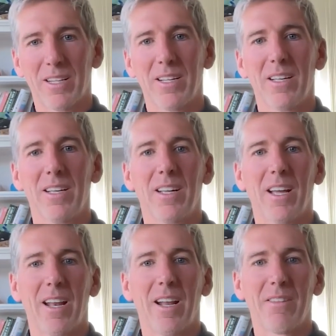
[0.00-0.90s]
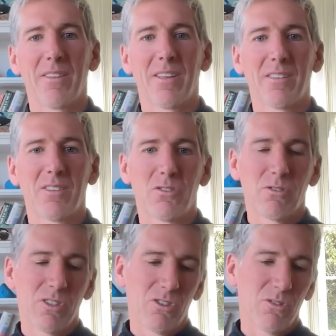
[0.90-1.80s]
Wow. And I think the
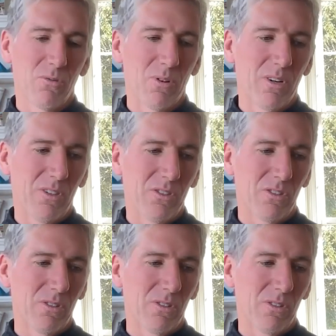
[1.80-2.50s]
traditional world sort